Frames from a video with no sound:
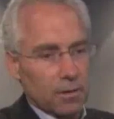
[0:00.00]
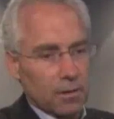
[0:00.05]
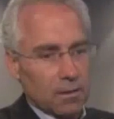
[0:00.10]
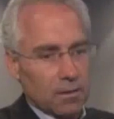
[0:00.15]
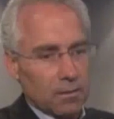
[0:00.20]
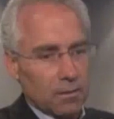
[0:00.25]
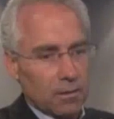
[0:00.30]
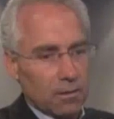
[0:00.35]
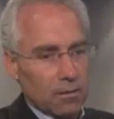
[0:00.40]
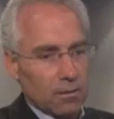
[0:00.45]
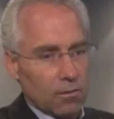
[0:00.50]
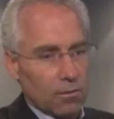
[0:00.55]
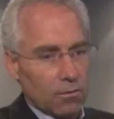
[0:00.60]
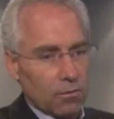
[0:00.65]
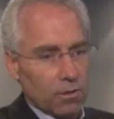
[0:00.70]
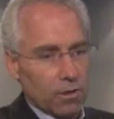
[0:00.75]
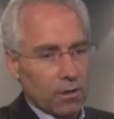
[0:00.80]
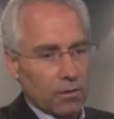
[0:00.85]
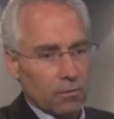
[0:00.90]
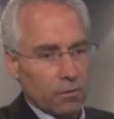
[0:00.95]
Uh, you know,
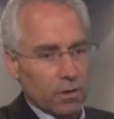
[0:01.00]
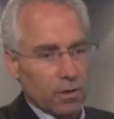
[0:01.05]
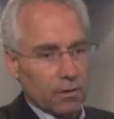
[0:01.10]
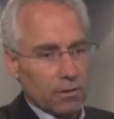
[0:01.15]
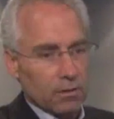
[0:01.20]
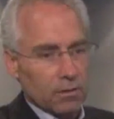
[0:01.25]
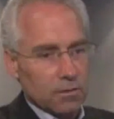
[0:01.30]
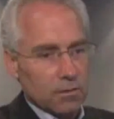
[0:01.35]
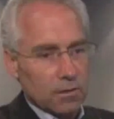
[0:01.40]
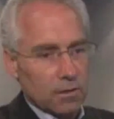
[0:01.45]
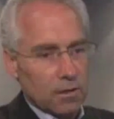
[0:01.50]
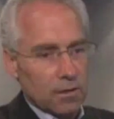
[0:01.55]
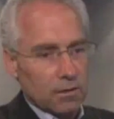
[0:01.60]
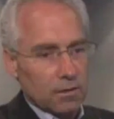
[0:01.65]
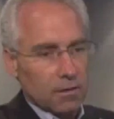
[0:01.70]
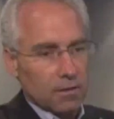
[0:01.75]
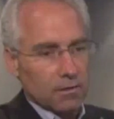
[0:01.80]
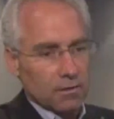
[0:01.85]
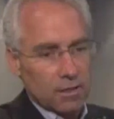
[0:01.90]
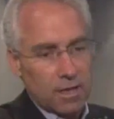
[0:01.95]
we, we had, uh,
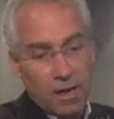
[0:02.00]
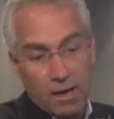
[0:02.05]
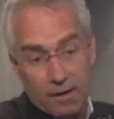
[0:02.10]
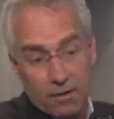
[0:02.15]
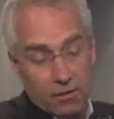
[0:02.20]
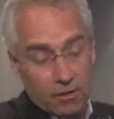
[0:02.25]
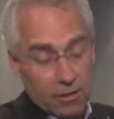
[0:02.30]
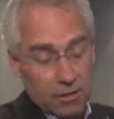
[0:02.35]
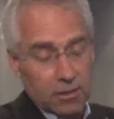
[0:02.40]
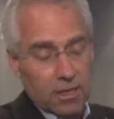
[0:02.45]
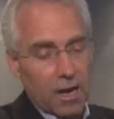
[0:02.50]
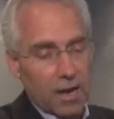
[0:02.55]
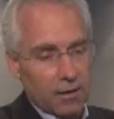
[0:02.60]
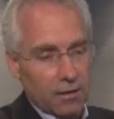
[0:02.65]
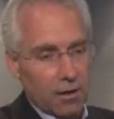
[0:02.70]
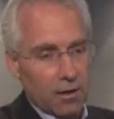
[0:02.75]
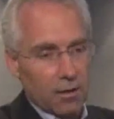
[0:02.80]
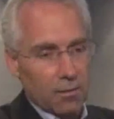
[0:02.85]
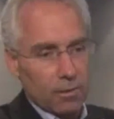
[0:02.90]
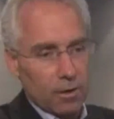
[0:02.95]
desi- or
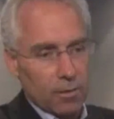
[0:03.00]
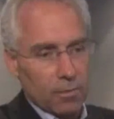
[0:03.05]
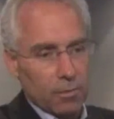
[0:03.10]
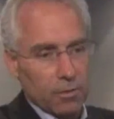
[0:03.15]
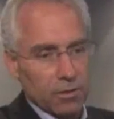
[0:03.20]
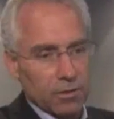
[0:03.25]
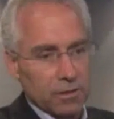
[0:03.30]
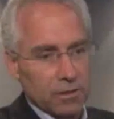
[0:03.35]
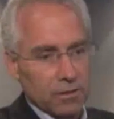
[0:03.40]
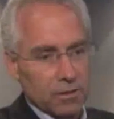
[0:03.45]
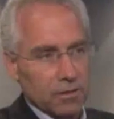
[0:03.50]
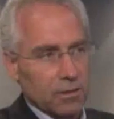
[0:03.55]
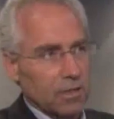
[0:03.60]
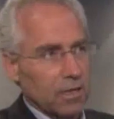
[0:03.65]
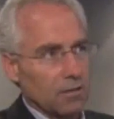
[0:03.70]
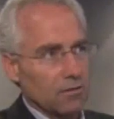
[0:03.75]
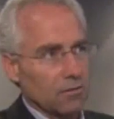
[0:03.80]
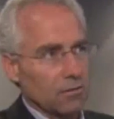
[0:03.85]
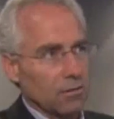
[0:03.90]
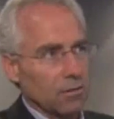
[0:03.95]
designed our, our preseason
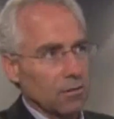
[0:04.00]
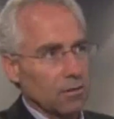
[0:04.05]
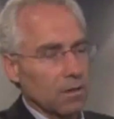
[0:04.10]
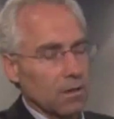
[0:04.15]
schedule,